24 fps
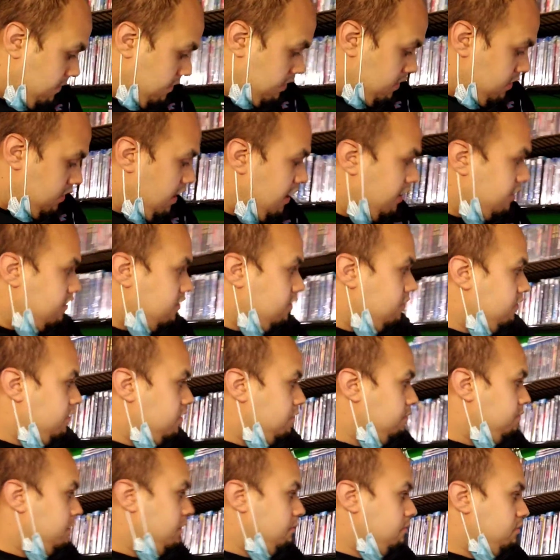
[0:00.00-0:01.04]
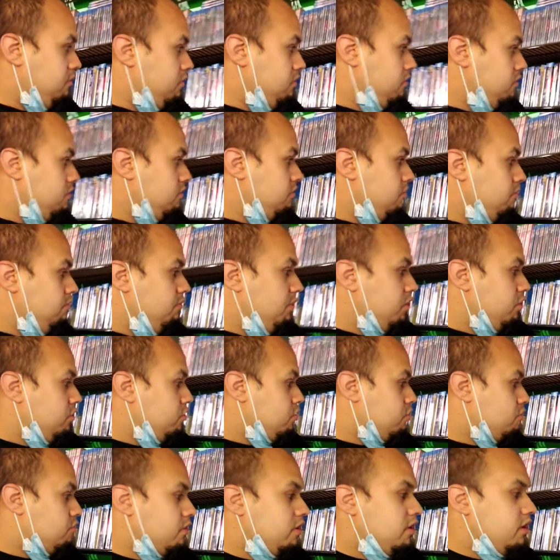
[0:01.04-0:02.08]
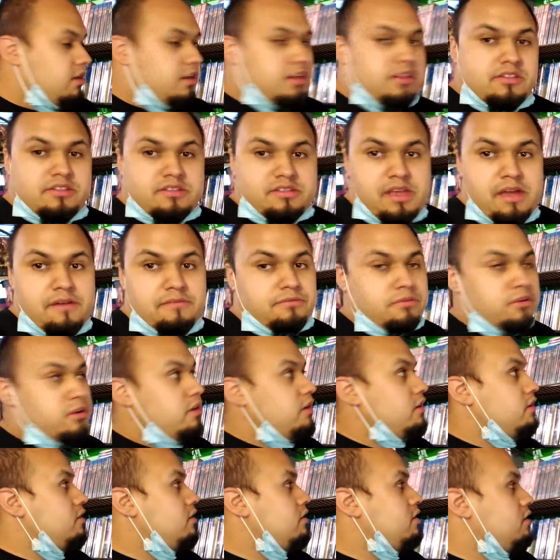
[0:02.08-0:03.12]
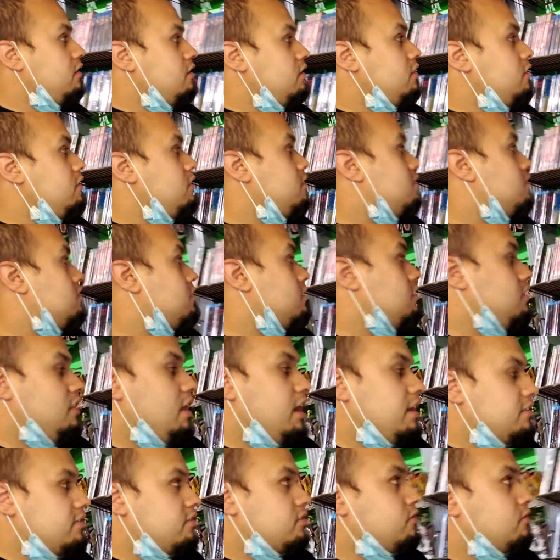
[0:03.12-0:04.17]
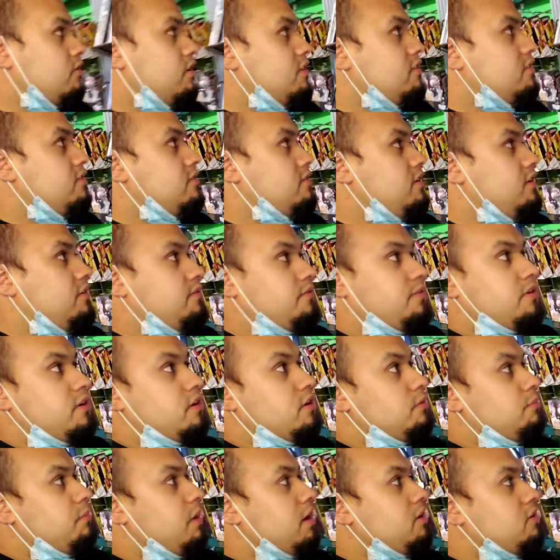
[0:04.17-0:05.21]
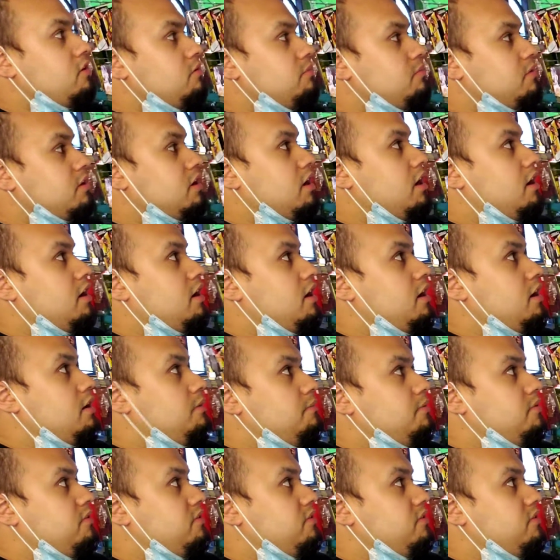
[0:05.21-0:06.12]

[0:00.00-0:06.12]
lots of other people. Mill Creek, Severin, lots of great stuff here. Mondo Macabre,